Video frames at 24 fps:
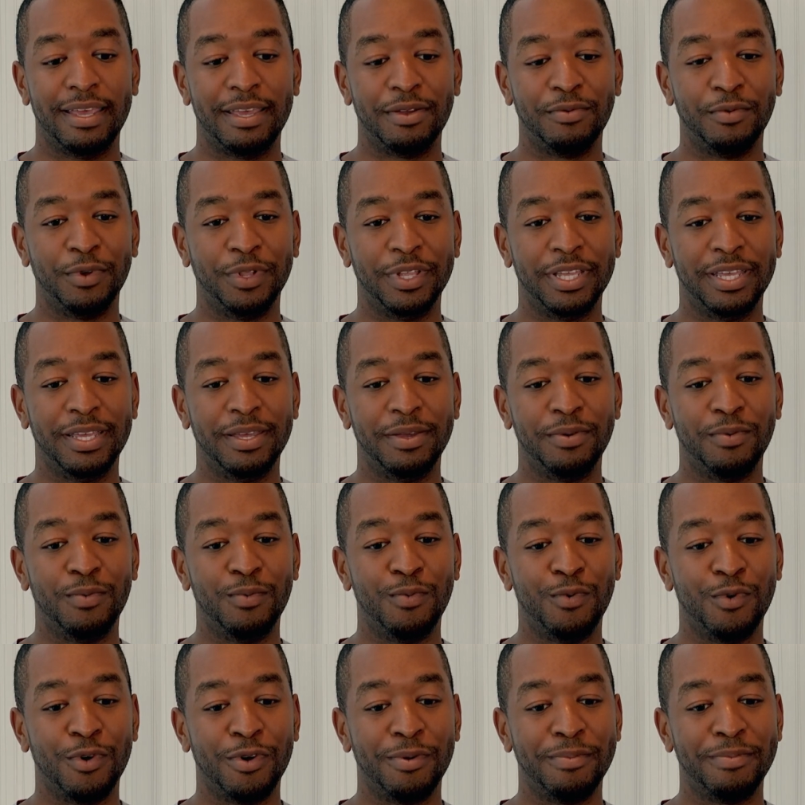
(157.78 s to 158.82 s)
really
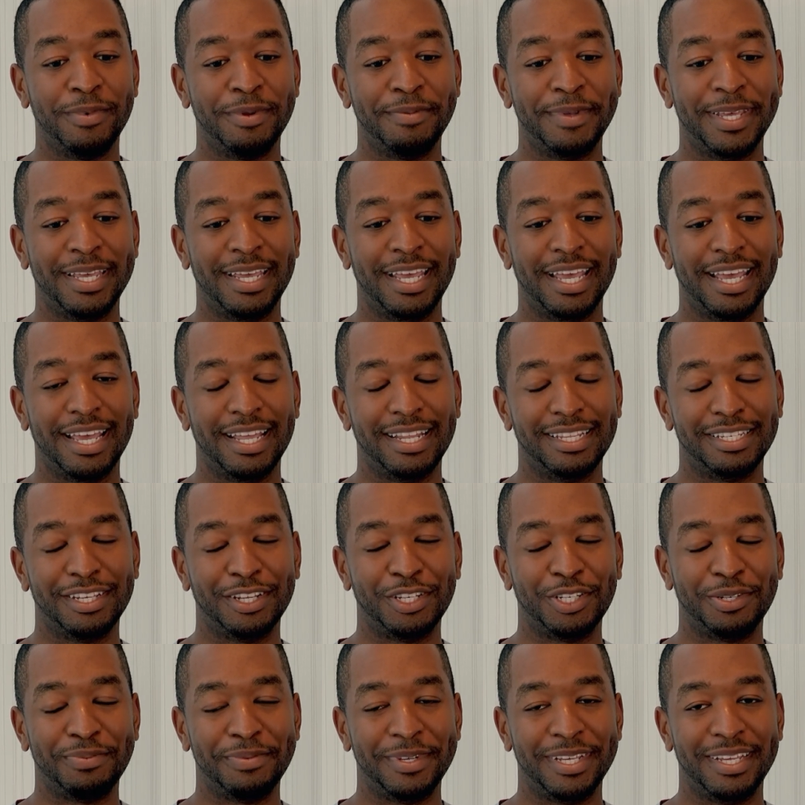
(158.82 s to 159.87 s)
warmed me and
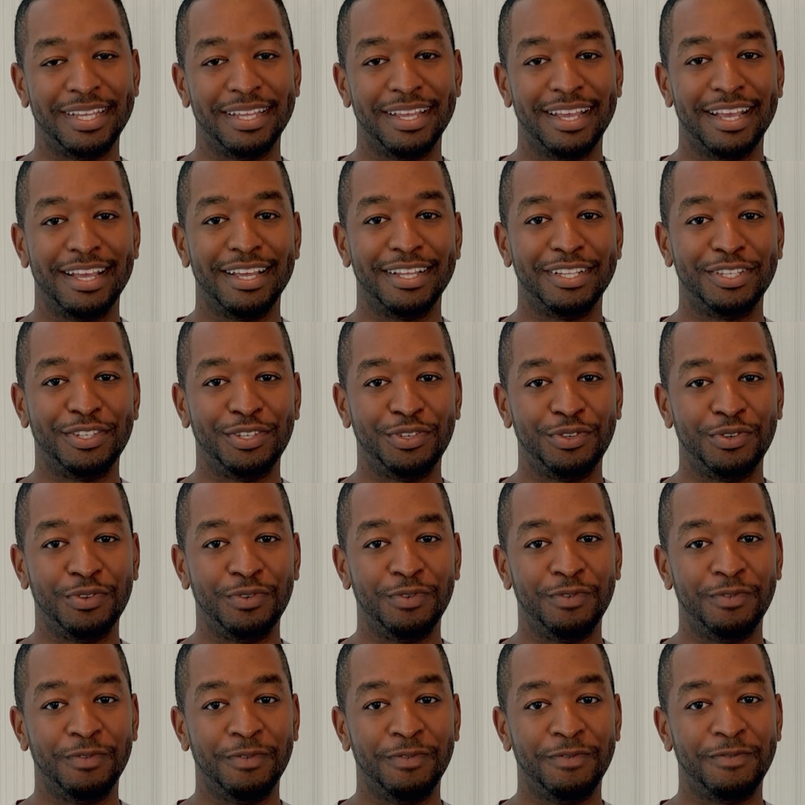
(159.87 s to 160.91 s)
touched me
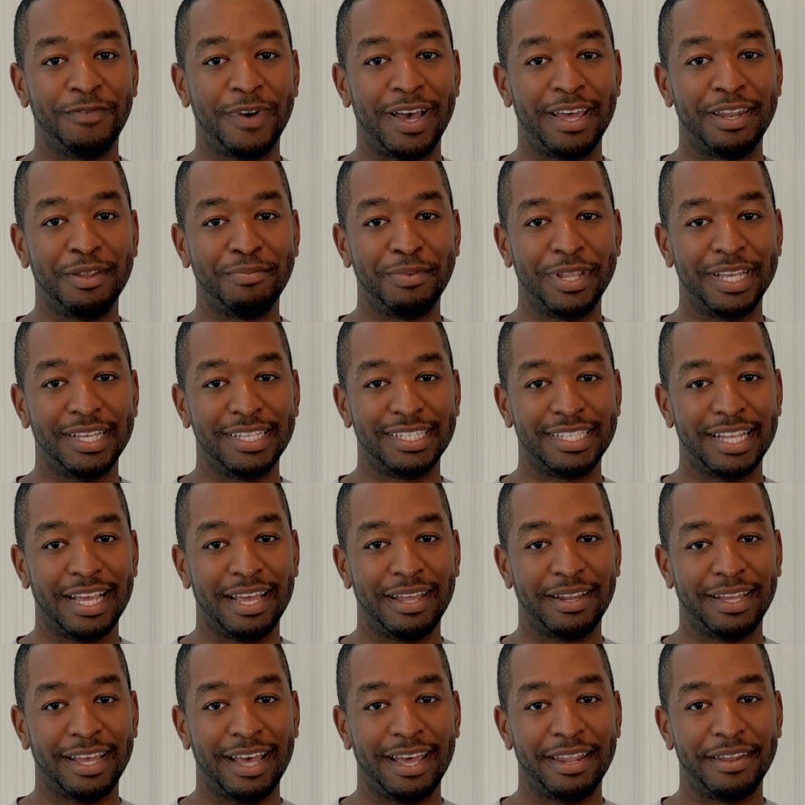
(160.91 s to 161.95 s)
to find a place
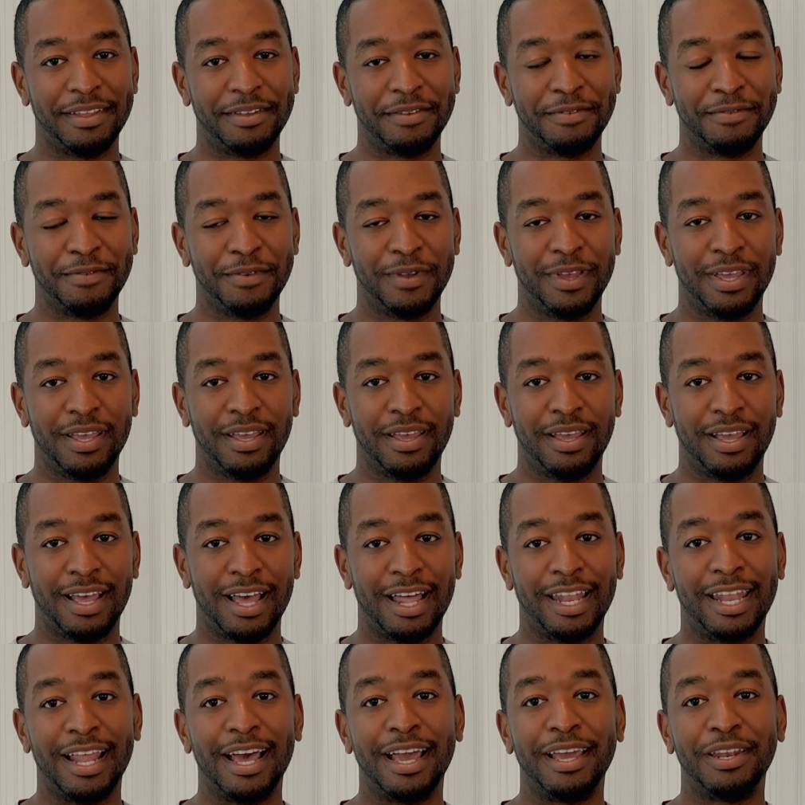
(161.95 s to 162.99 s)
that kind of
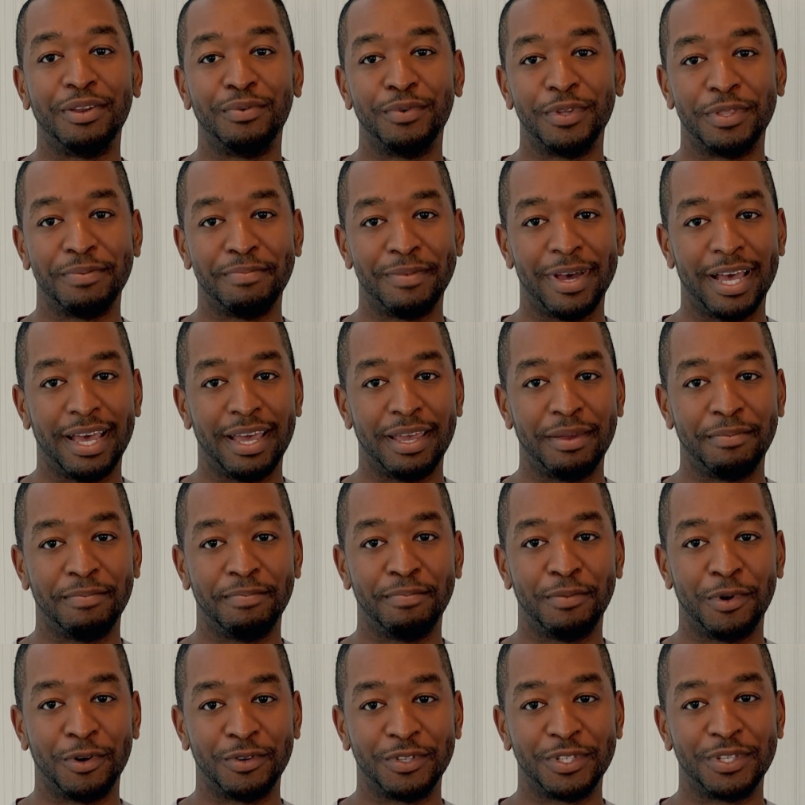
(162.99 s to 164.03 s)
aligned with my
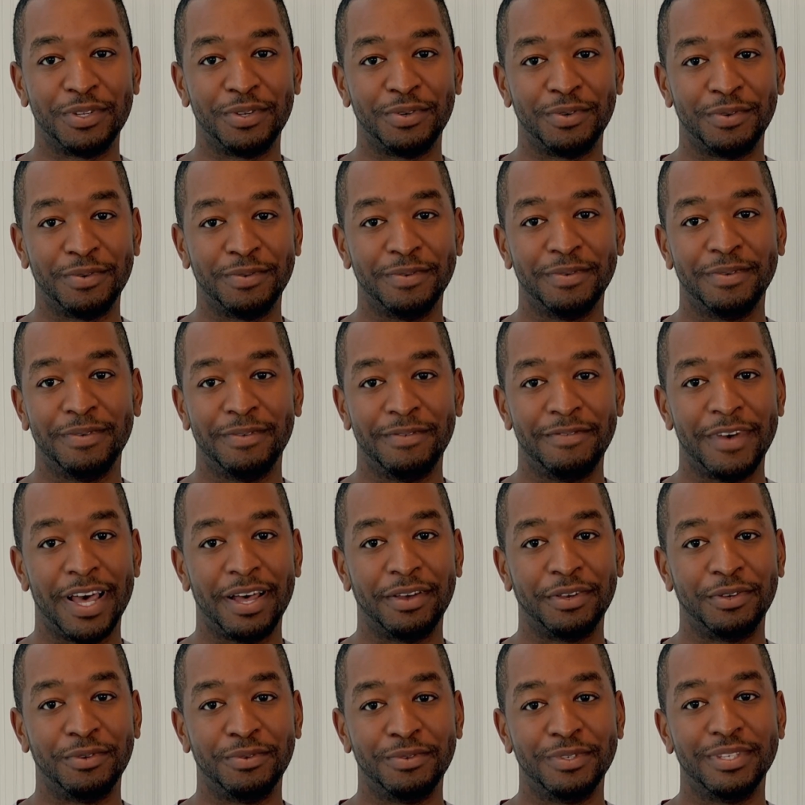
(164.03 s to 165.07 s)
personal
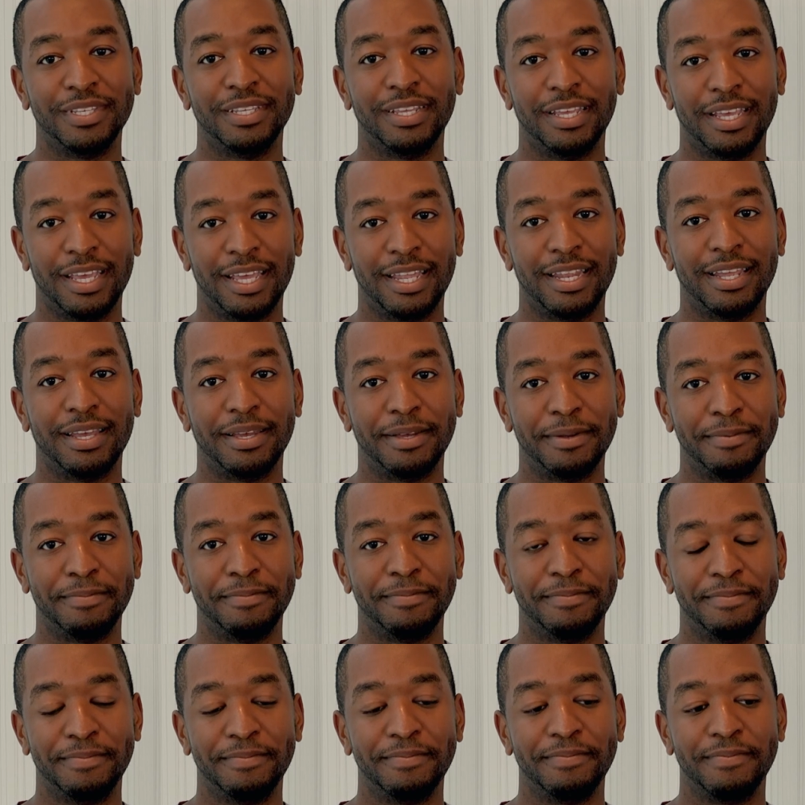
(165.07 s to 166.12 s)
values
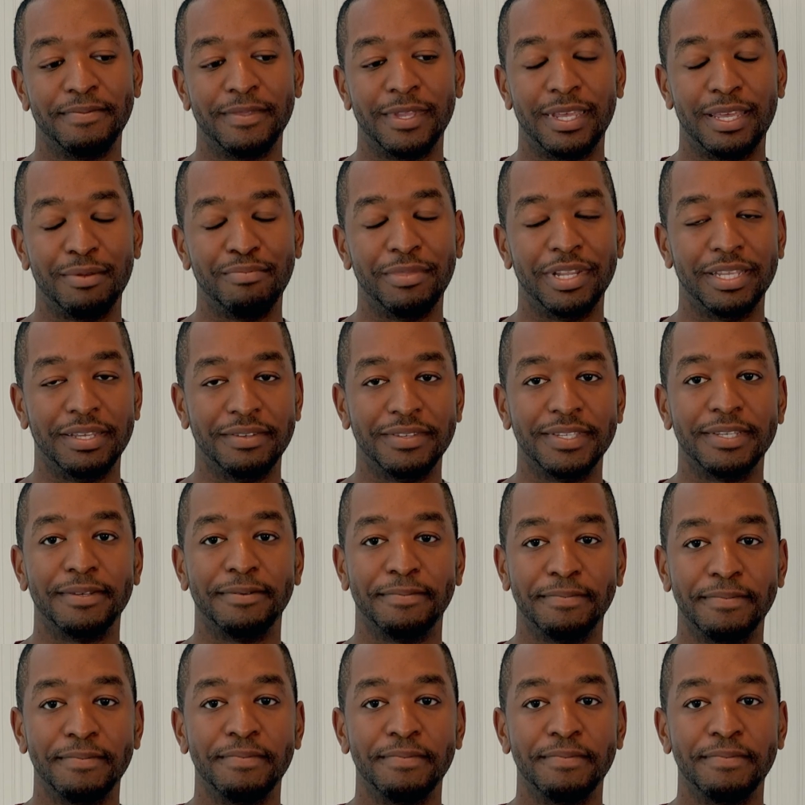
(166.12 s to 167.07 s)
and beliefs.